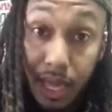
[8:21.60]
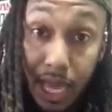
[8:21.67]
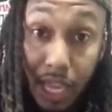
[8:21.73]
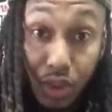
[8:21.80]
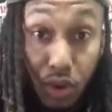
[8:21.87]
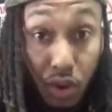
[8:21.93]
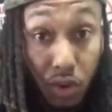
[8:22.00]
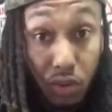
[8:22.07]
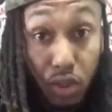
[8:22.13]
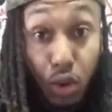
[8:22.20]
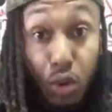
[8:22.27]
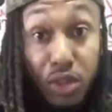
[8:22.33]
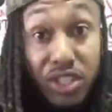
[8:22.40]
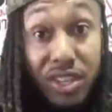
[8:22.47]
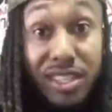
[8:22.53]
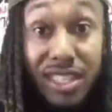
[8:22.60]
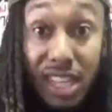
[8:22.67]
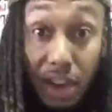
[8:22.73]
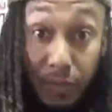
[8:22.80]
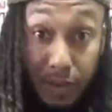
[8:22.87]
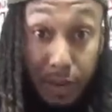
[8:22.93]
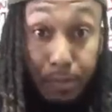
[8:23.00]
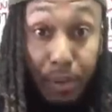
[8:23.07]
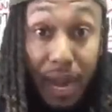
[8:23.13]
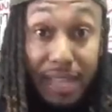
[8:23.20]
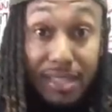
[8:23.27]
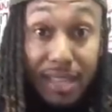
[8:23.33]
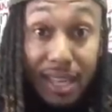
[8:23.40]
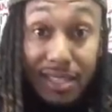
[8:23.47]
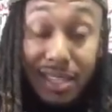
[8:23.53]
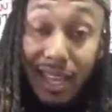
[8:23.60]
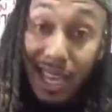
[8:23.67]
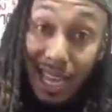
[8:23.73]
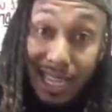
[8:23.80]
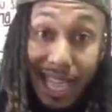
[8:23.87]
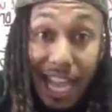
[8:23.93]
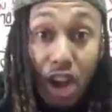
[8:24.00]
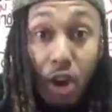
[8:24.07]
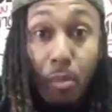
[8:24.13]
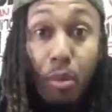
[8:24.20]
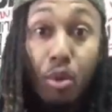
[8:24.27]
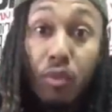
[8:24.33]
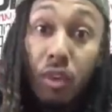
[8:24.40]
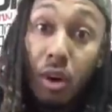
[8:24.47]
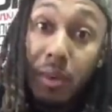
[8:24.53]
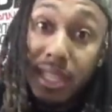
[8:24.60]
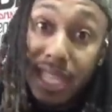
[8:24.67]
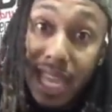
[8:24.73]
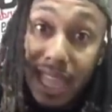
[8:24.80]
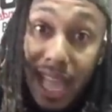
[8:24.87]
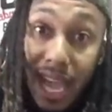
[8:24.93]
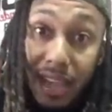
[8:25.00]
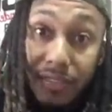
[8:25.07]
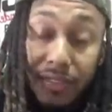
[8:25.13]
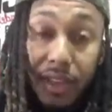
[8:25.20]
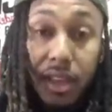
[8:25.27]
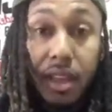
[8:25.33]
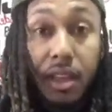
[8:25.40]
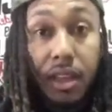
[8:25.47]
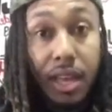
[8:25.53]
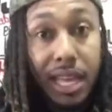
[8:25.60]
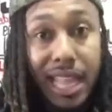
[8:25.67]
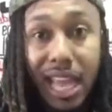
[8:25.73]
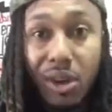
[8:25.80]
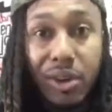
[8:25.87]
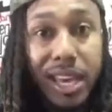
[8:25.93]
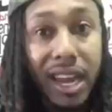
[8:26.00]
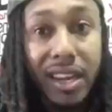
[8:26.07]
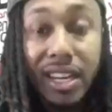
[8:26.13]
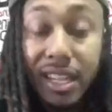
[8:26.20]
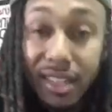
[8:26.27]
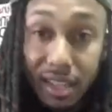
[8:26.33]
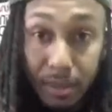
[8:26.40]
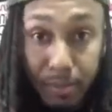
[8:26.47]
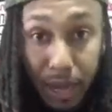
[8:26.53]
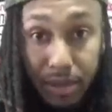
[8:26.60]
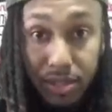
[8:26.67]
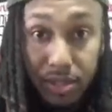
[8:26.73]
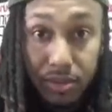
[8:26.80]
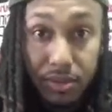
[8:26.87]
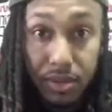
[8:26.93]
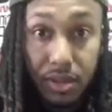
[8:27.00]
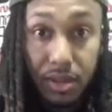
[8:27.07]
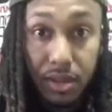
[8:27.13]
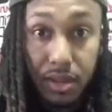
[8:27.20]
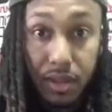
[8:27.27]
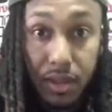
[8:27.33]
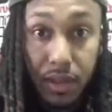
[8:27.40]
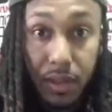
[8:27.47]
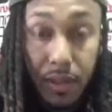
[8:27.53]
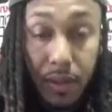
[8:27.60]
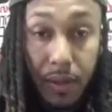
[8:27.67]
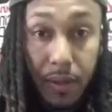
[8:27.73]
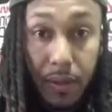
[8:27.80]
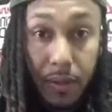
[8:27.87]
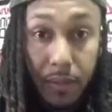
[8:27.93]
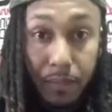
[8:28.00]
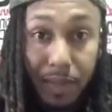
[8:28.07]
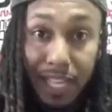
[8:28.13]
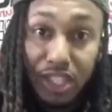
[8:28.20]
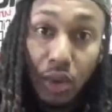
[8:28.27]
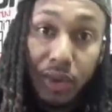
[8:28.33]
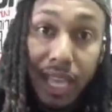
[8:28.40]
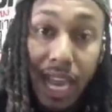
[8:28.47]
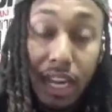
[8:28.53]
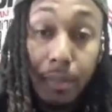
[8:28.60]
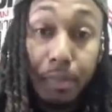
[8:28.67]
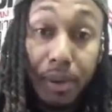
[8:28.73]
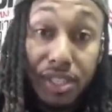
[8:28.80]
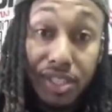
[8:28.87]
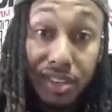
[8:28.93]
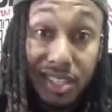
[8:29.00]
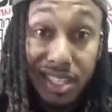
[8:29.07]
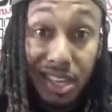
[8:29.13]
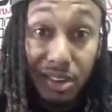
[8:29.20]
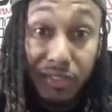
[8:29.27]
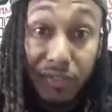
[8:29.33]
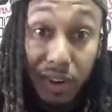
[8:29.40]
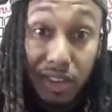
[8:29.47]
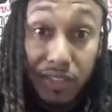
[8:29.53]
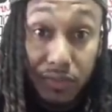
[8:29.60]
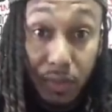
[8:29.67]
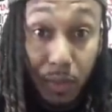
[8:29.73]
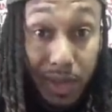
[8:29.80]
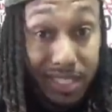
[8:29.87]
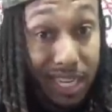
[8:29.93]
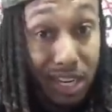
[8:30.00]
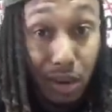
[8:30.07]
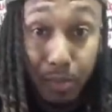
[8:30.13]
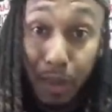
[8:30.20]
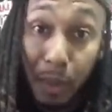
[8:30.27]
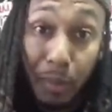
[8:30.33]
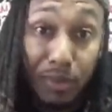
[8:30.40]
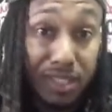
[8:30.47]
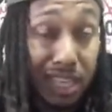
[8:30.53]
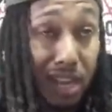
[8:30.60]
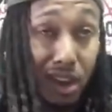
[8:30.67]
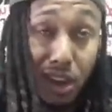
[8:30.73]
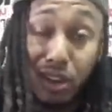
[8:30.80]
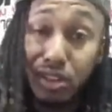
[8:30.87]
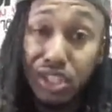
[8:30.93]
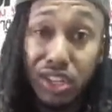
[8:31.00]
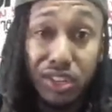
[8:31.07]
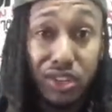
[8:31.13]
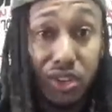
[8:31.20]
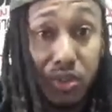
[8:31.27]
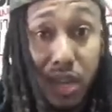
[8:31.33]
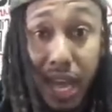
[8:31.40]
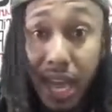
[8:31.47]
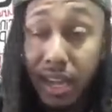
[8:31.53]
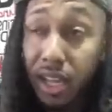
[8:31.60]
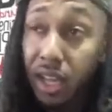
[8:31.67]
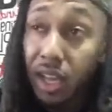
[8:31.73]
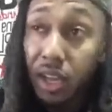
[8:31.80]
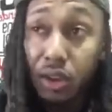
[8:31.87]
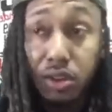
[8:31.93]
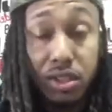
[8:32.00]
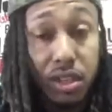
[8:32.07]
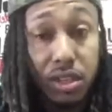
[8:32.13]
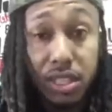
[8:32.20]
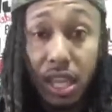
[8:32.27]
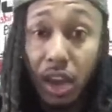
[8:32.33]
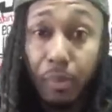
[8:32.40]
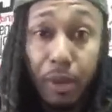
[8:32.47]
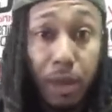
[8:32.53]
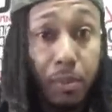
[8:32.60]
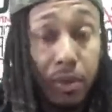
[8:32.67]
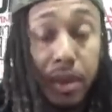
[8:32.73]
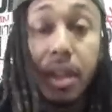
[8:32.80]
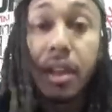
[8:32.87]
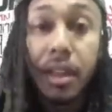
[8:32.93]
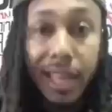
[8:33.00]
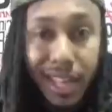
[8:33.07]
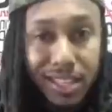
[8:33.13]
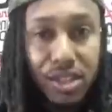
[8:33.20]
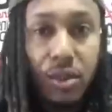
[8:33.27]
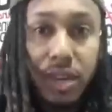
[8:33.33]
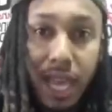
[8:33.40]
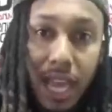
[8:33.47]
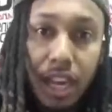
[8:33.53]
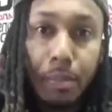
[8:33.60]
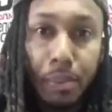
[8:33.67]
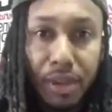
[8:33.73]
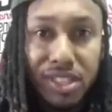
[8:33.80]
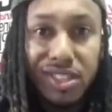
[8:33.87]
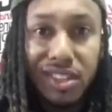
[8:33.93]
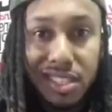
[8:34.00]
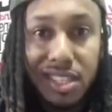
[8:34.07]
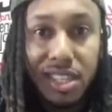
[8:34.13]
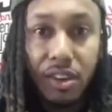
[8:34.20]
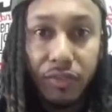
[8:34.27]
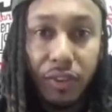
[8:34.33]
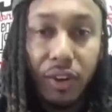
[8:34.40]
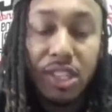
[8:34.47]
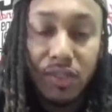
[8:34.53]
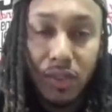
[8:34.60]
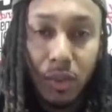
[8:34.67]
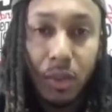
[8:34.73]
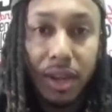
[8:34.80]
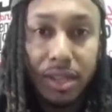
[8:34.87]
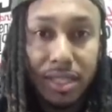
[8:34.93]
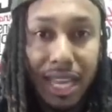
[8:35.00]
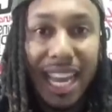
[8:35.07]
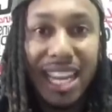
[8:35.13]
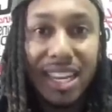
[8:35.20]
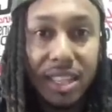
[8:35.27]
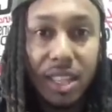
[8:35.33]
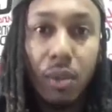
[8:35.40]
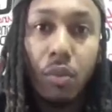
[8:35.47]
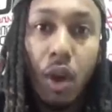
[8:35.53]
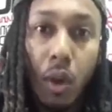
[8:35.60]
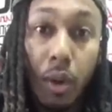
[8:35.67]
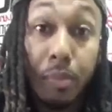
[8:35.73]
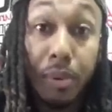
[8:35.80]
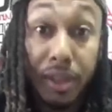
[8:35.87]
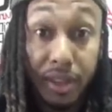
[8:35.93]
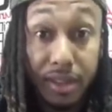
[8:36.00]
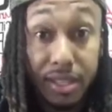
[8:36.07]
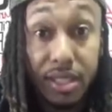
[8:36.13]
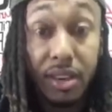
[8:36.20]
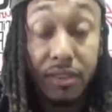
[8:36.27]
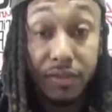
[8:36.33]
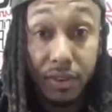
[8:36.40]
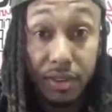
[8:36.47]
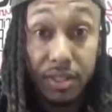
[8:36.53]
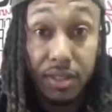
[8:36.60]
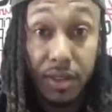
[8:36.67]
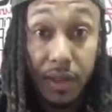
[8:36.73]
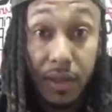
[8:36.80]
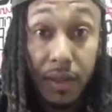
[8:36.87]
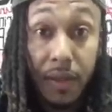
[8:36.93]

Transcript: And you're going to lose yourself in the process, and they're going to move on with their life, and they're going to care nothing about you. It's okay to put yourself first for once. I know people say, oh, you shouldn't do that. You shouldn't tell people. It's okay to put yourself first for once. Ain't nothing wrong with putting yourself first.